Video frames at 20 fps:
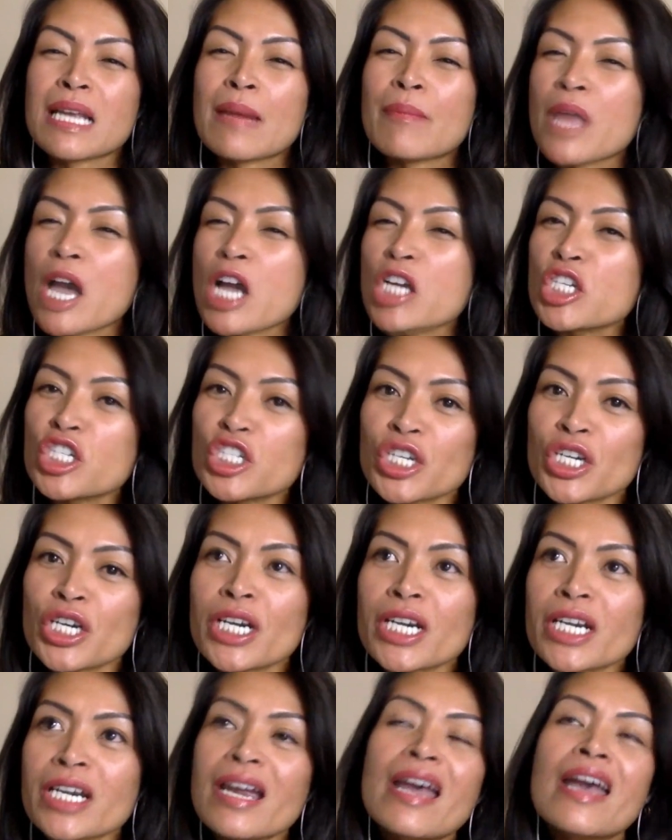I'm not
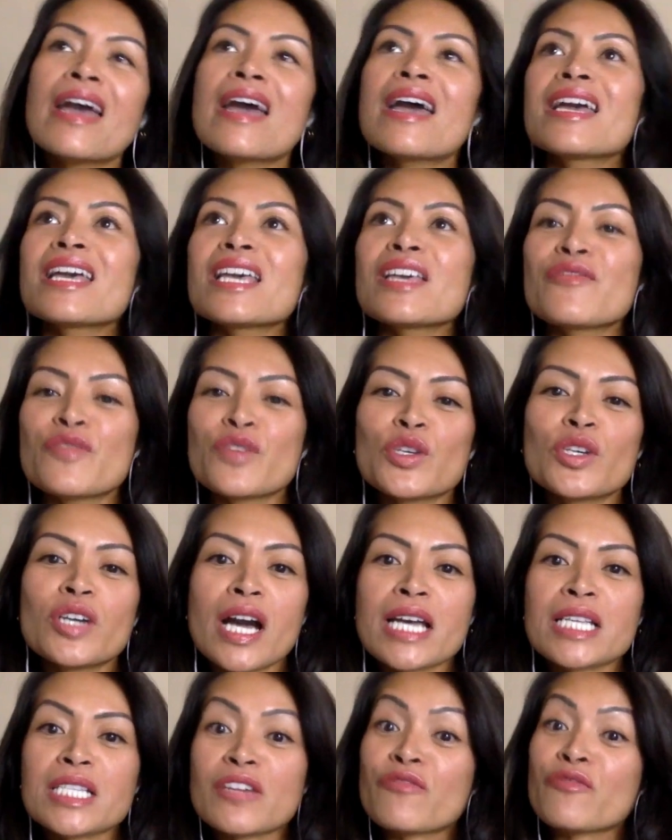sure if you
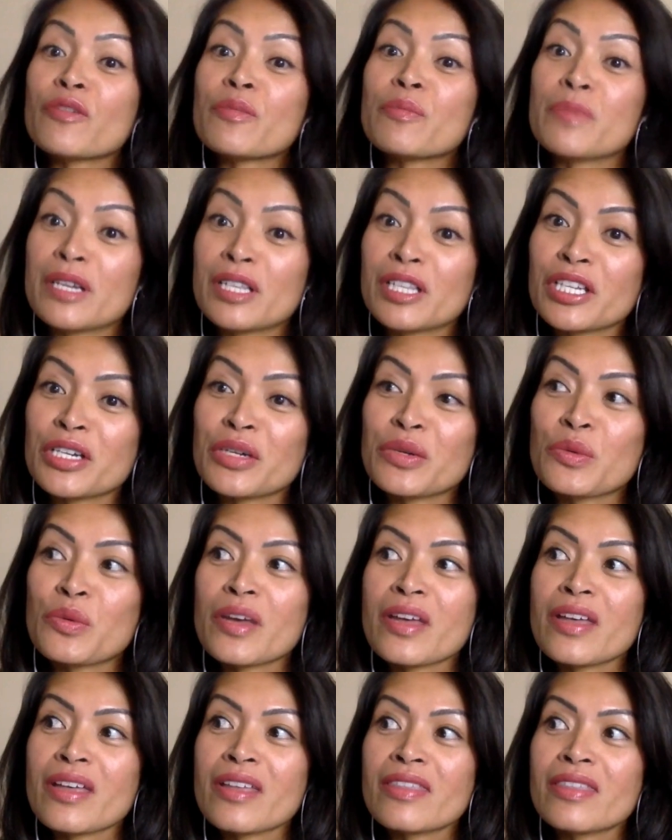guys are familiar
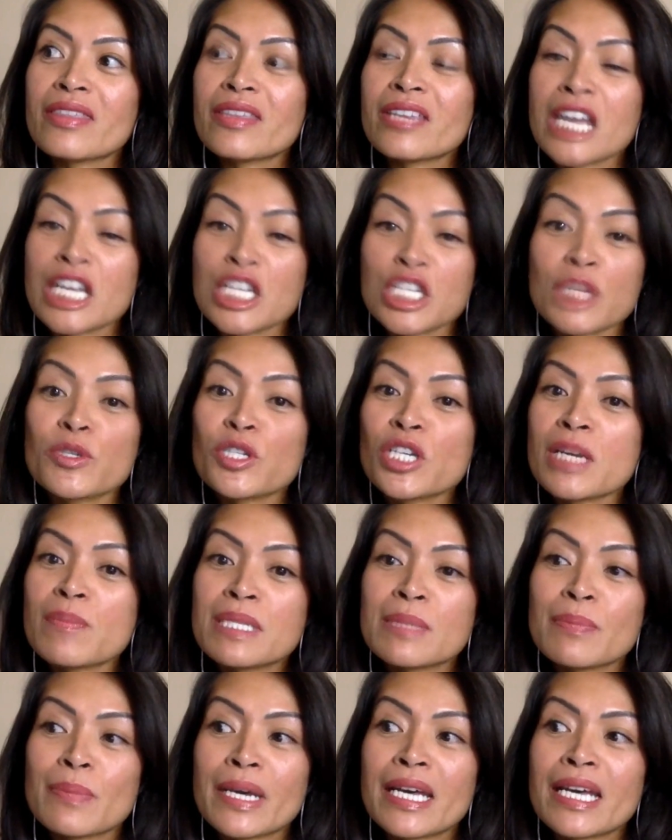with ketchup
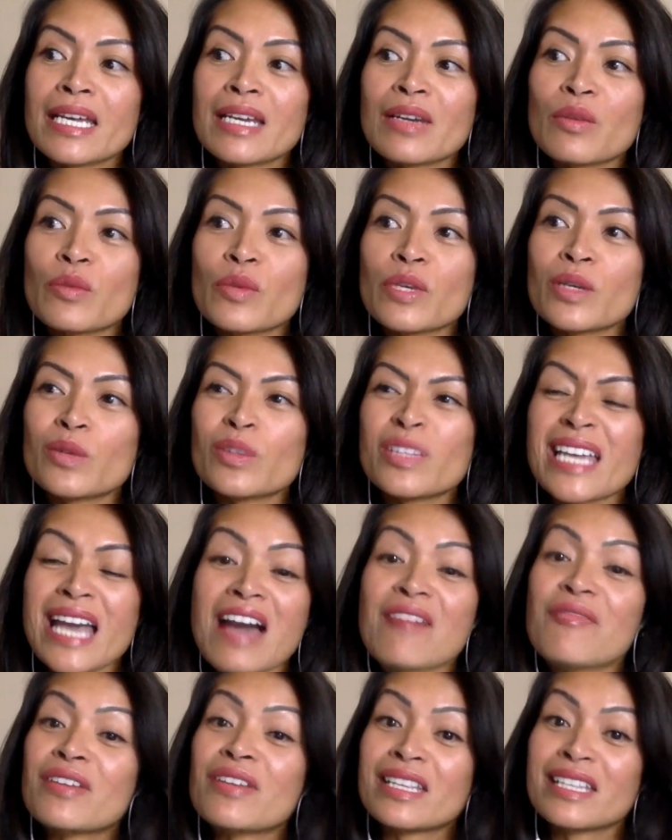chips, but we only
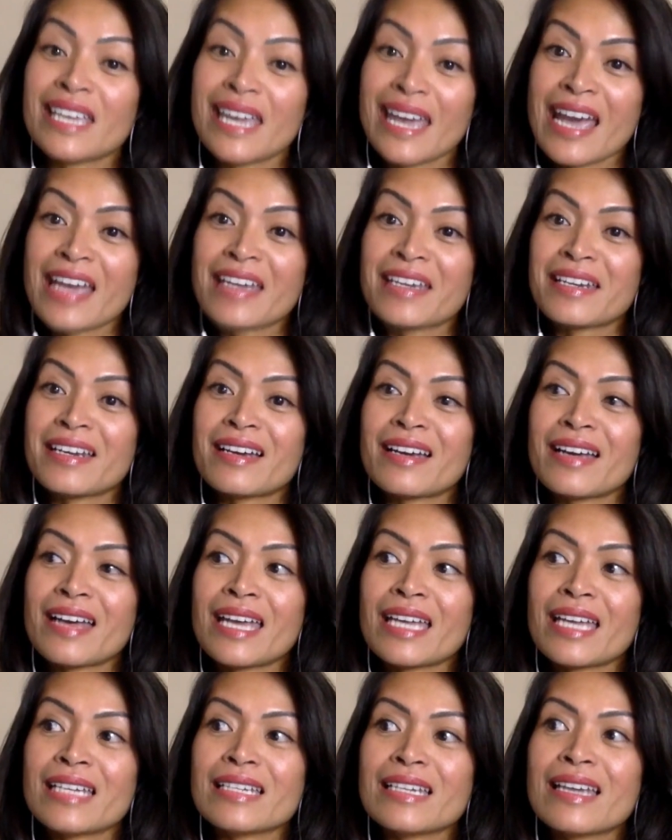have it in Canada,
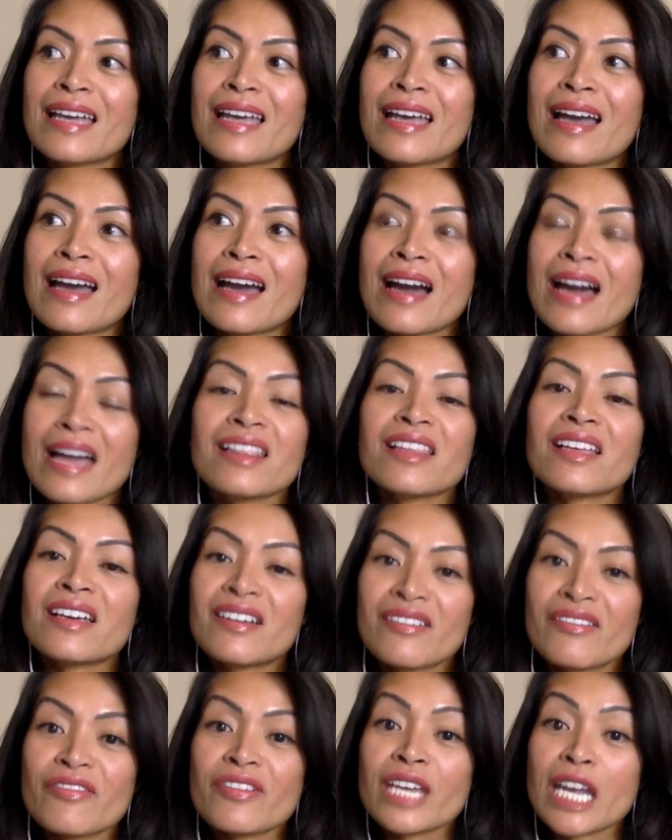and I
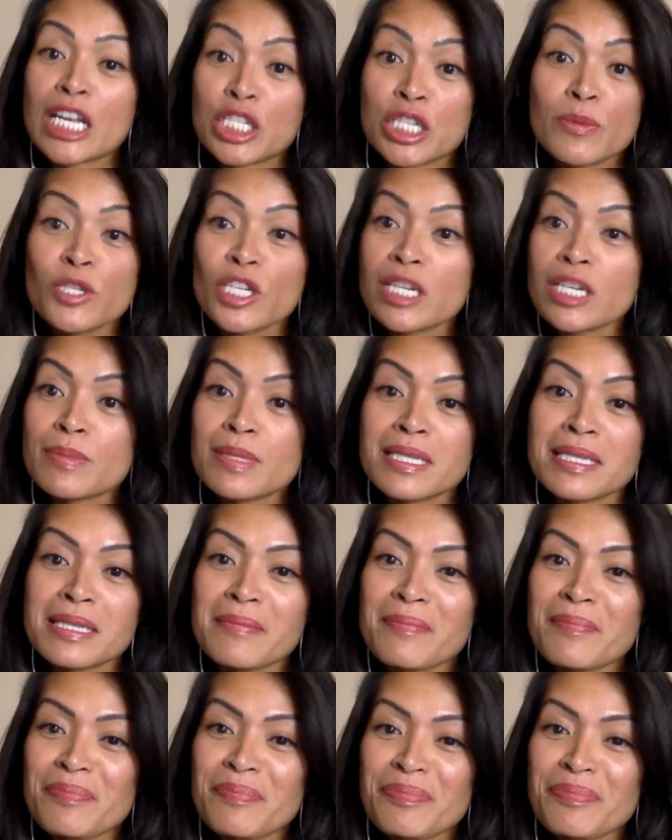love ketchup chips.